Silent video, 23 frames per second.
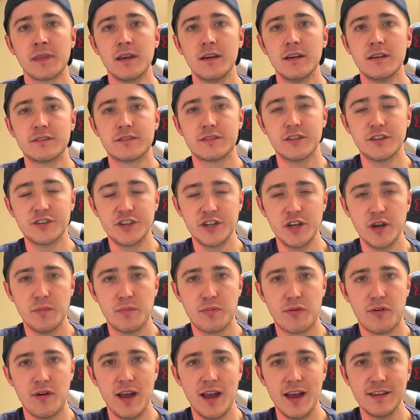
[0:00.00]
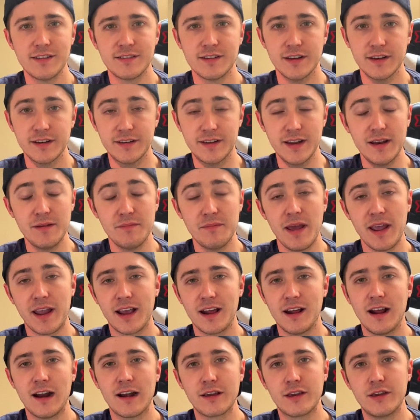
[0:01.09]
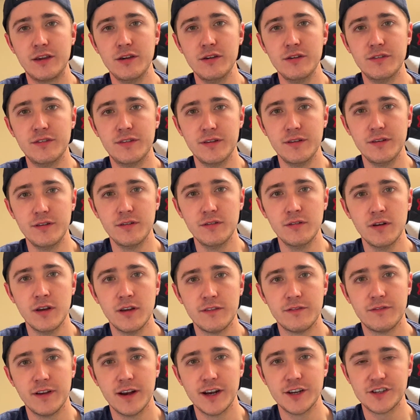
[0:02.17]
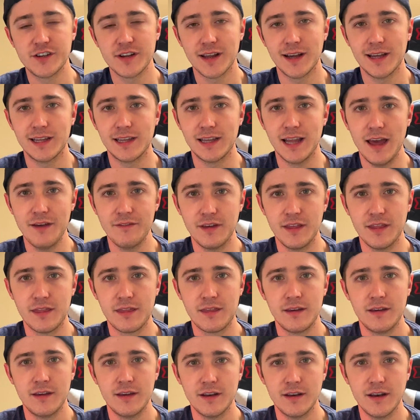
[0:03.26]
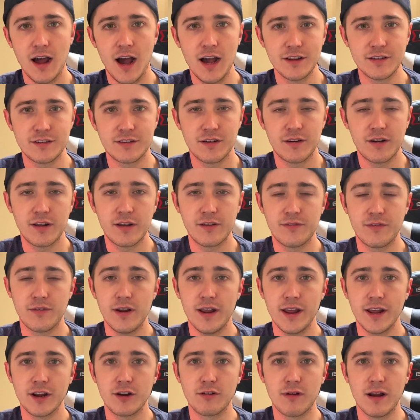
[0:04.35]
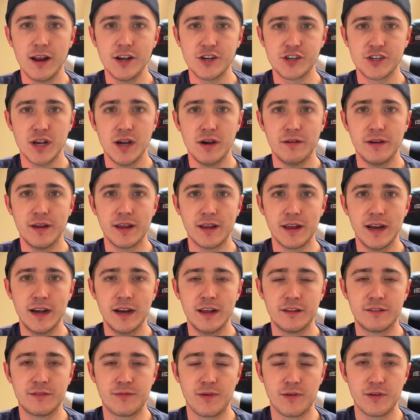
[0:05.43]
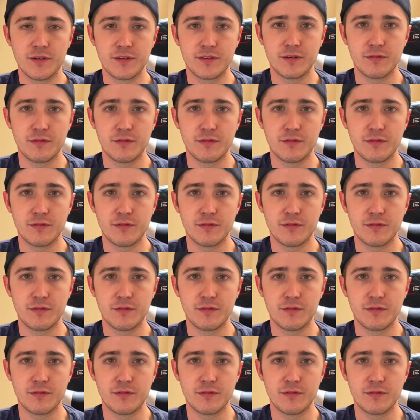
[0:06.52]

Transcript: Sergio Perez didn't make it out of Q2, finishing 11th, not starting for a great showing in his first